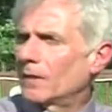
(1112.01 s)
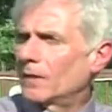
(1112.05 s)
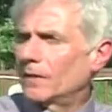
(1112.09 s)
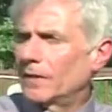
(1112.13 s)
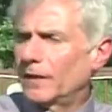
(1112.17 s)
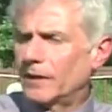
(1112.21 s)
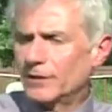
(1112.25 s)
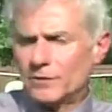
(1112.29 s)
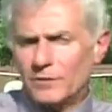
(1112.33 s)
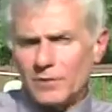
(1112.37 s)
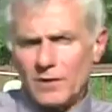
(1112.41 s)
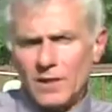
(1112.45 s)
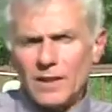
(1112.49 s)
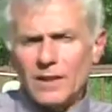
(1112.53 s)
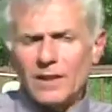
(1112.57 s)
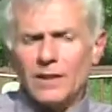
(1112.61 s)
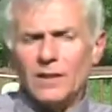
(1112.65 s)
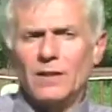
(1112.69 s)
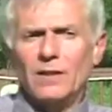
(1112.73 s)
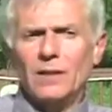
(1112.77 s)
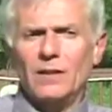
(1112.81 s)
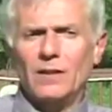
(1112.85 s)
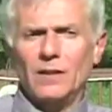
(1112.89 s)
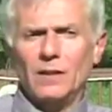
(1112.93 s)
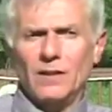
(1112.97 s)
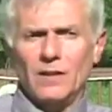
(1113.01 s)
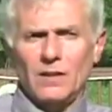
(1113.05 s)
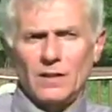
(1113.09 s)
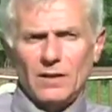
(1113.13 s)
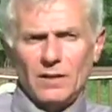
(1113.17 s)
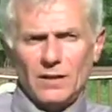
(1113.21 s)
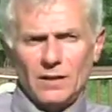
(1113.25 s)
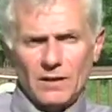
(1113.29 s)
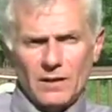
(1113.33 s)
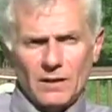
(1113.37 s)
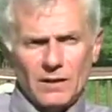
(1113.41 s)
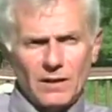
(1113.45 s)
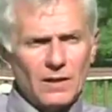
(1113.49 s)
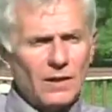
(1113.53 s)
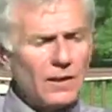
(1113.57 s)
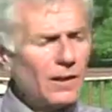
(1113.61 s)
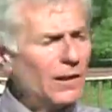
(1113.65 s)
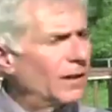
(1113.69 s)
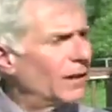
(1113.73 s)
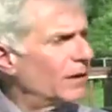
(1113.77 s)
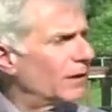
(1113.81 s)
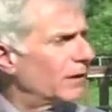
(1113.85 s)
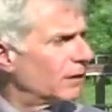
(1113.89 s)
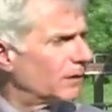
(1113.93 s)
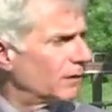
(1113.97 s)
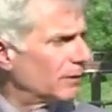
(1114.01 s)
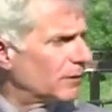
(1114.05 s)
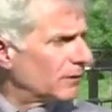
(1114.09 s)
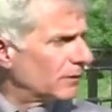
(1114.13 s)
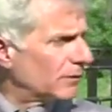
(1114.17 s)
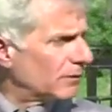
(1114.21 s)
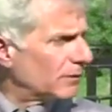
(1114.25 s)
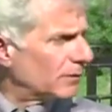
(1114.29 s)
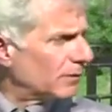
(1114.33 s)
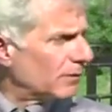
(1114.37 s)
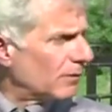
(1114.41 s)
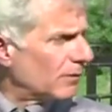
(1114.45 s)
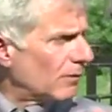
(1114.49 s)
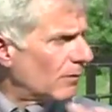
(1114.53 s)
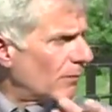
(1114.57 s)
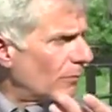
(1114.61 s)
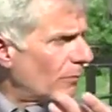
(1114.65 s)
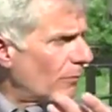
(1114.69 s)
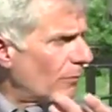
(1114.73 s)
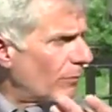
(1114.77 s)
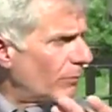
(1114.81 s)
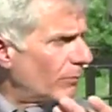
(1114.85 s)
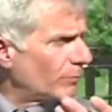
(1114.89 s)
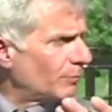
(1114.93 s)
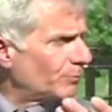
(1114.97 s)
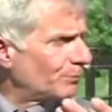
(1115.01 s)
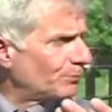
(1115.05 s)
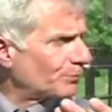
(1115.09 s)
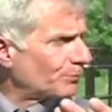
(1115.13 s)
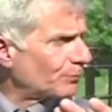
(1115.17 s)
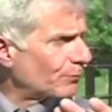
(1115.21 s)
That's right. And then you saw people running, I'm sure?